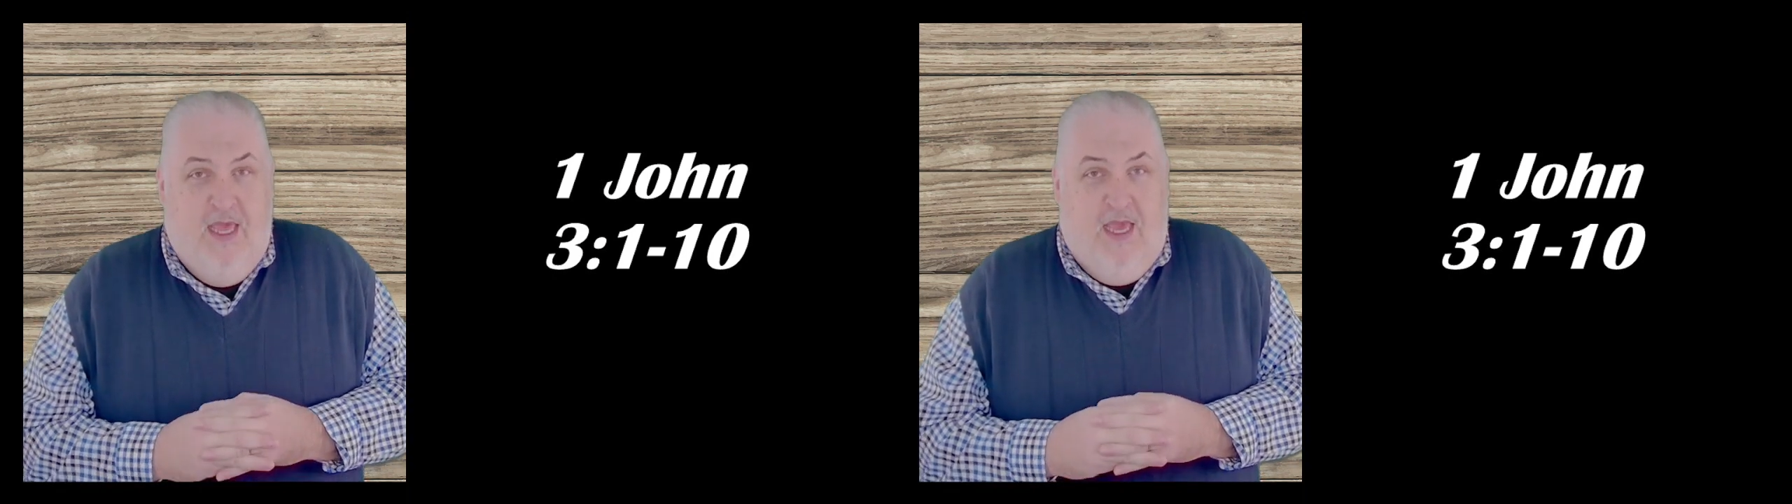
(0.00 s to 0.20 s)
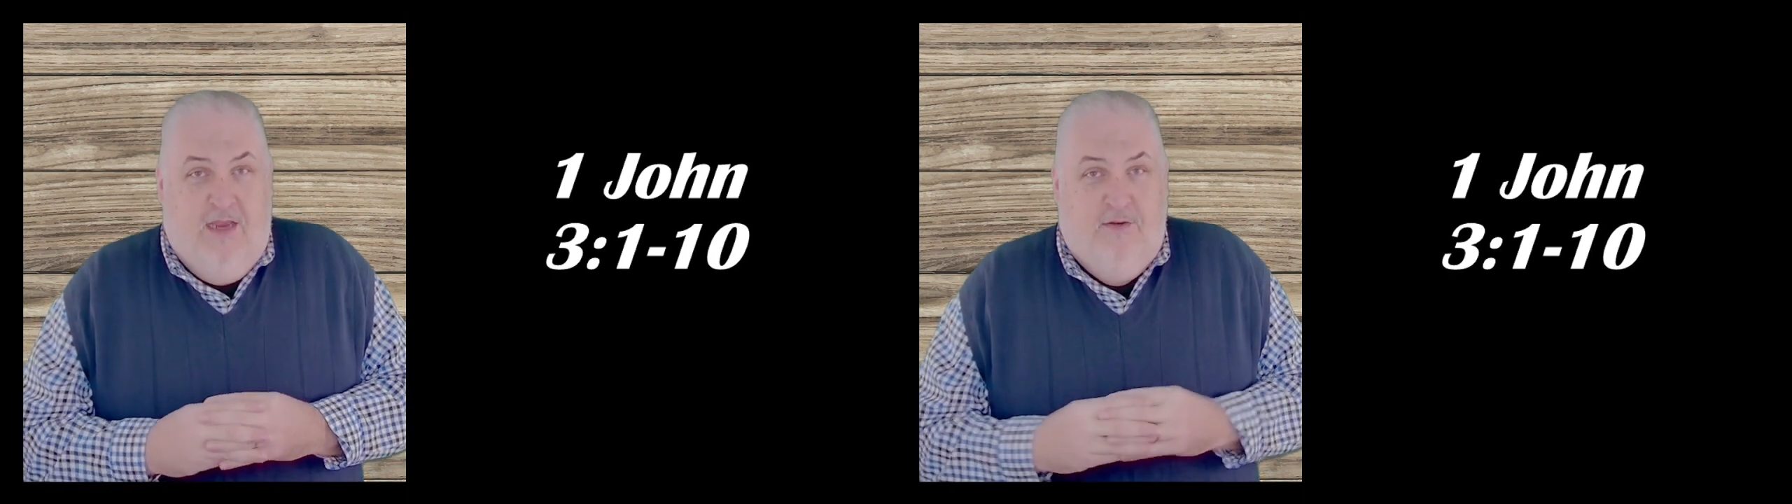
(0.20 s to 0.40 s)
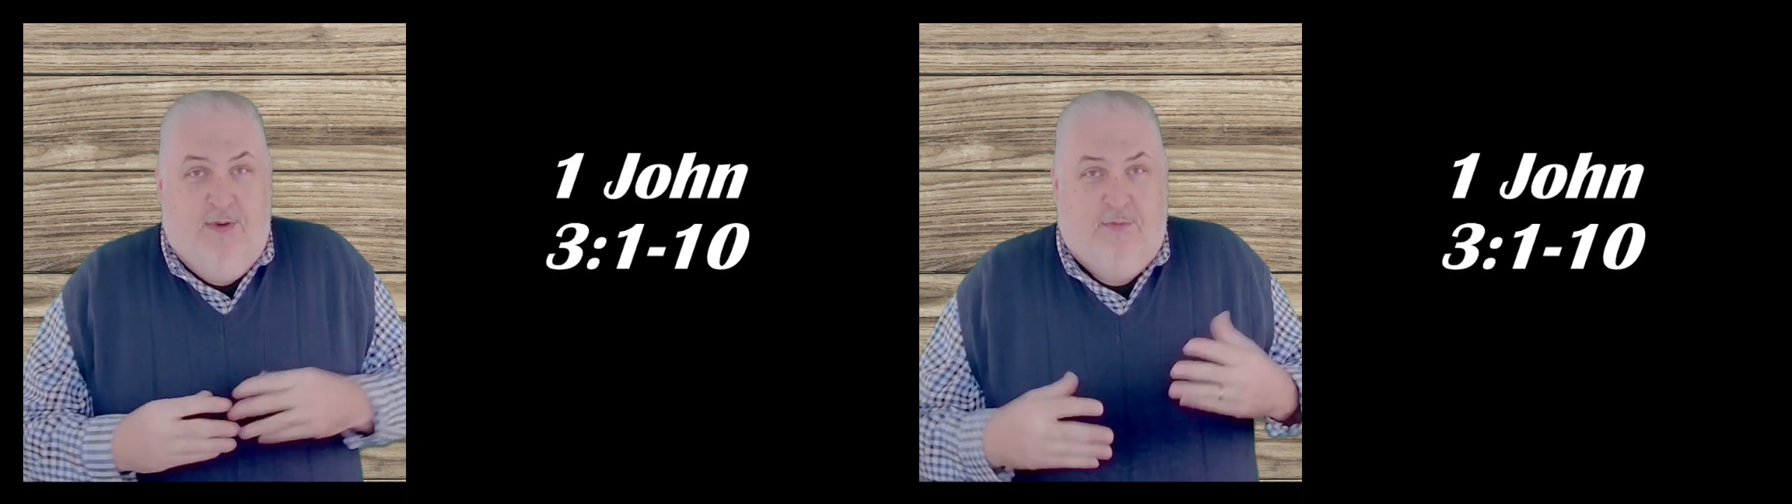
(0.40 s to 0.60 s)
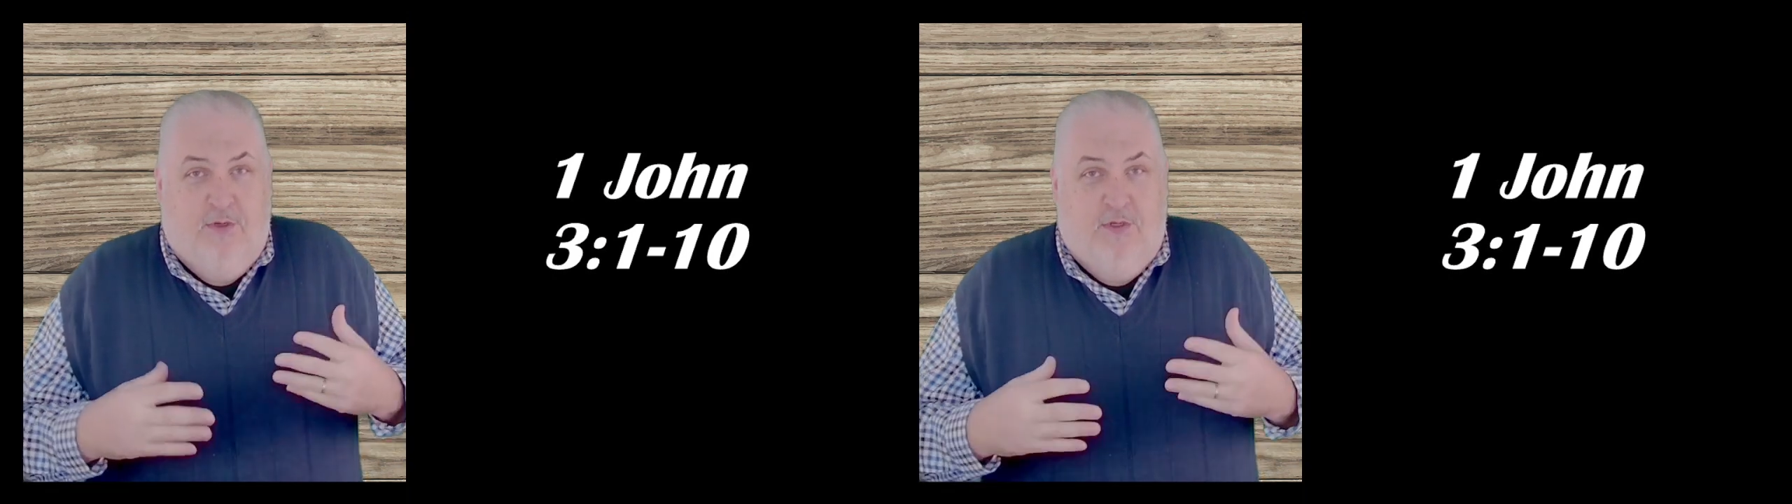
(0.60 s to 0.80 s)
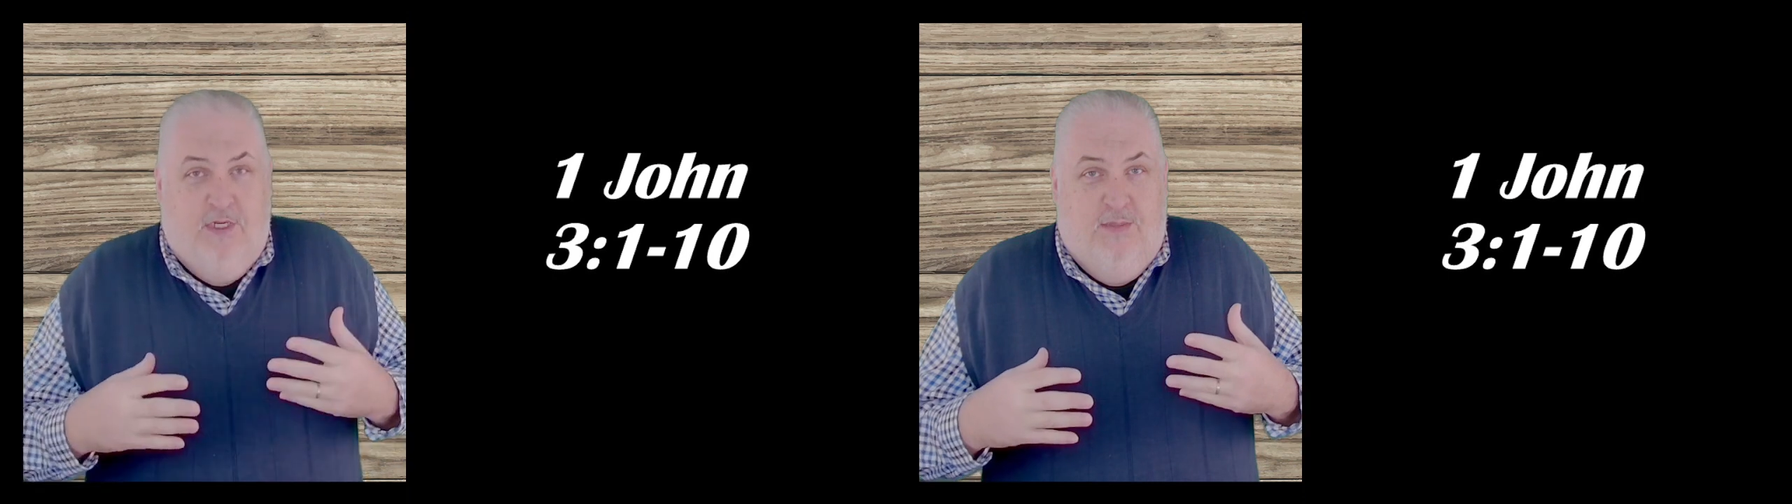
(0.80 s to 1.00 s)
And you
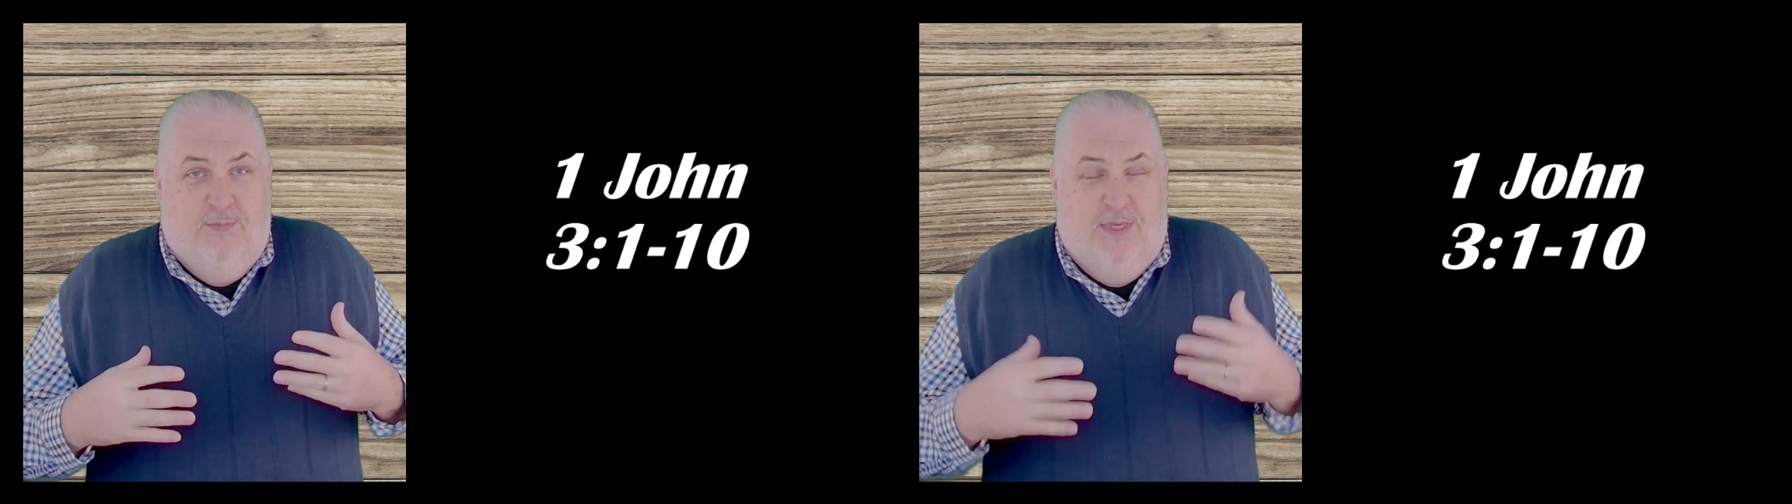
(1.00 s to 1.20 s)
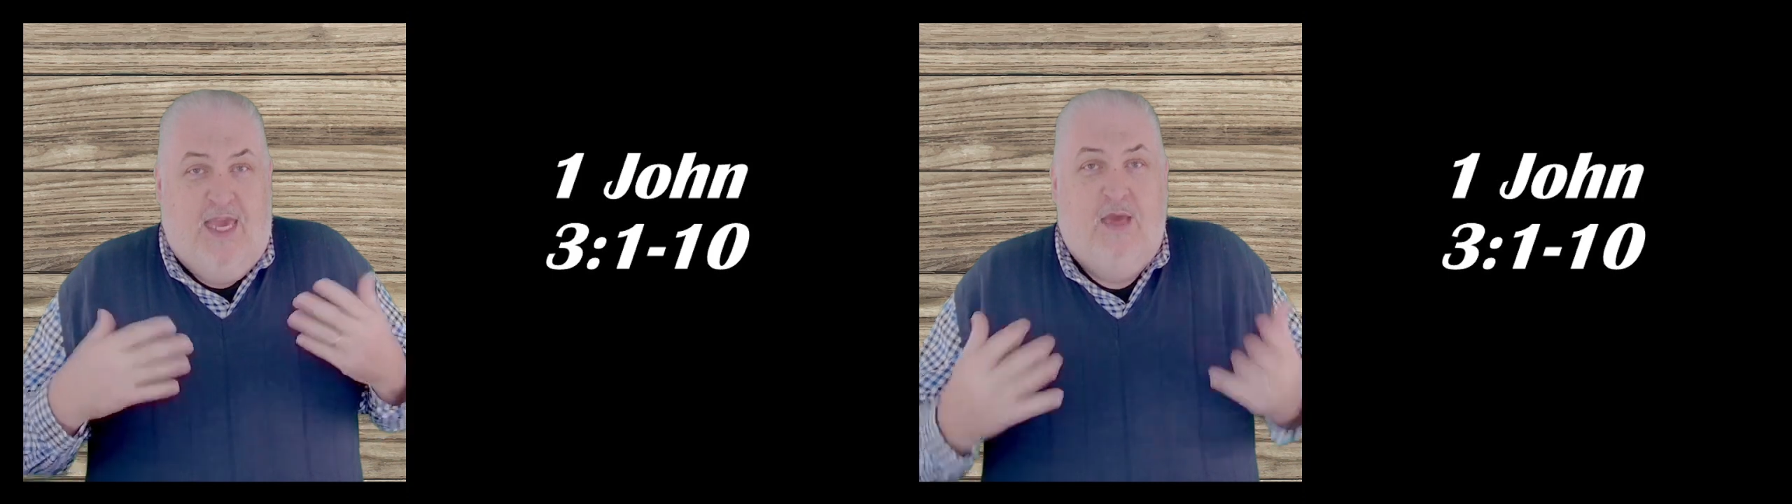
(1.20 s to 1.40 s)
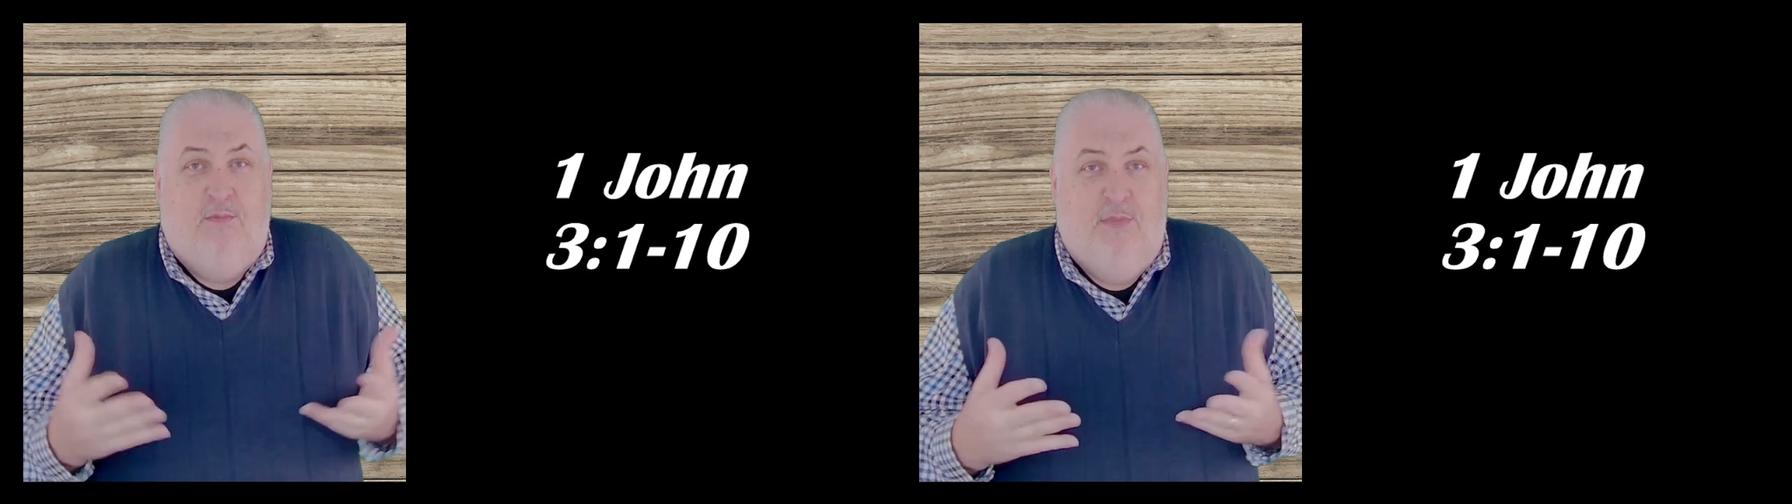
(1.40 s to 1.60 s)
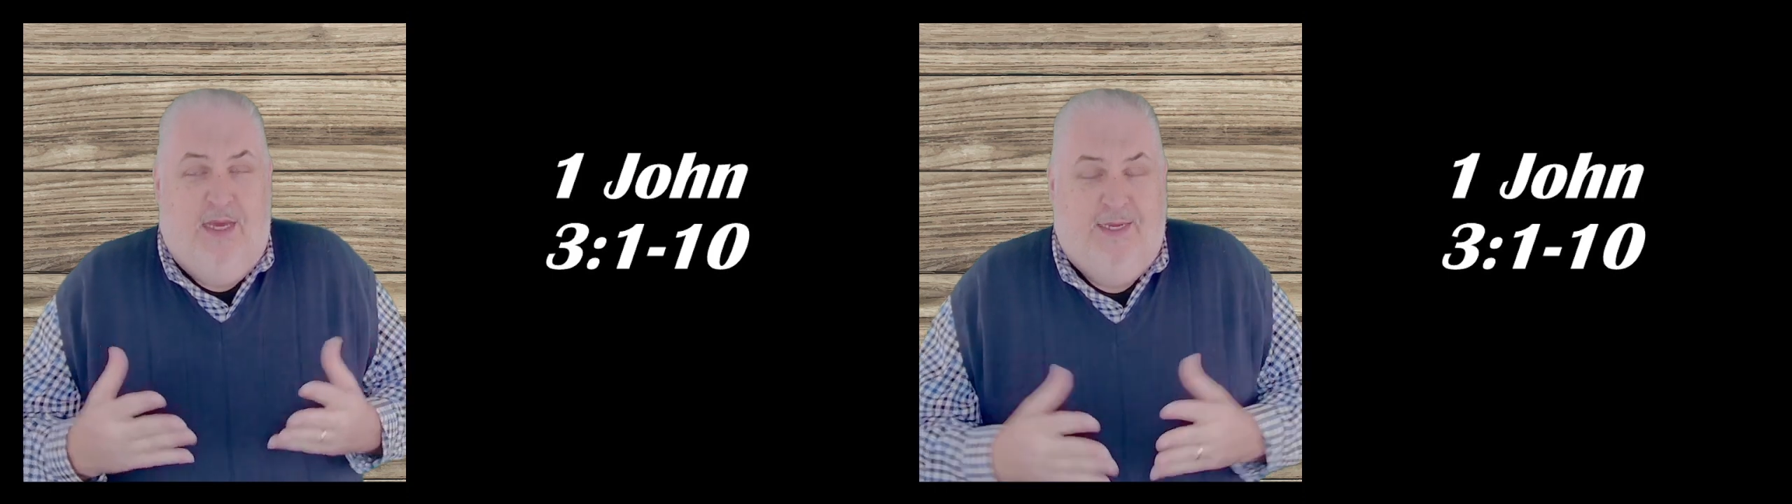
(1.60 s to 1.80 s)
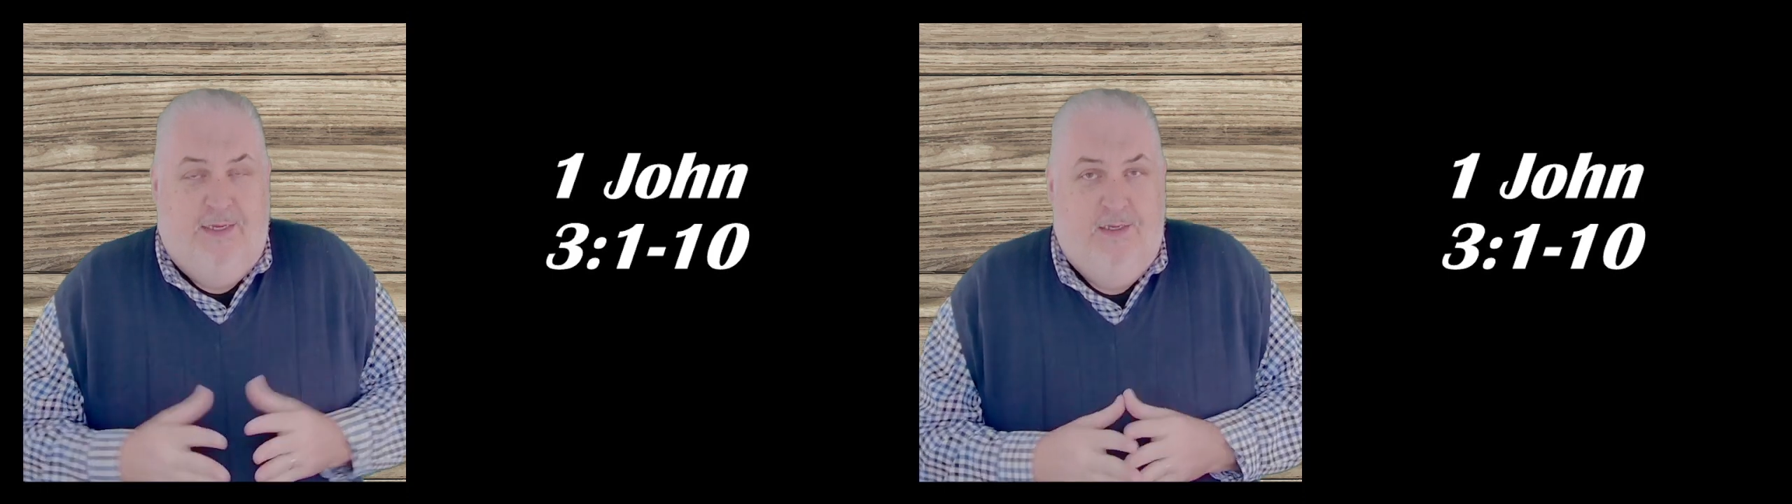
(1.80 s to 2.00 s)
remember it began
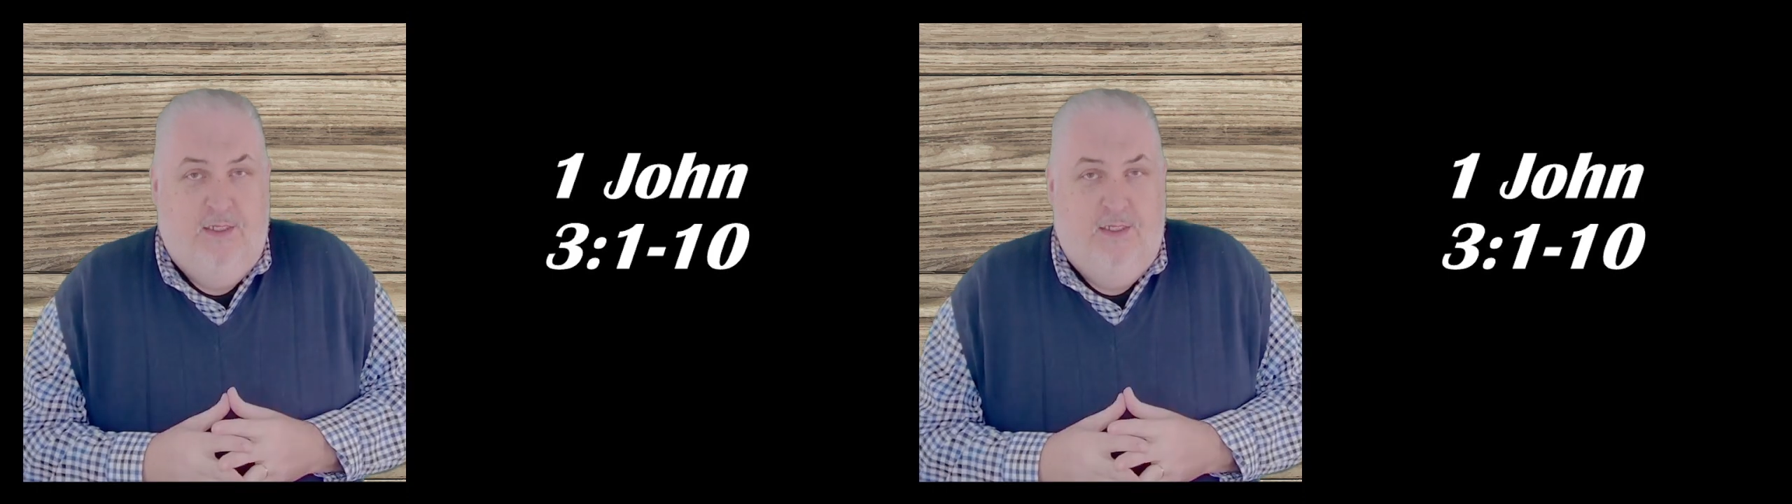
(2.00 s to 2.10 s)
by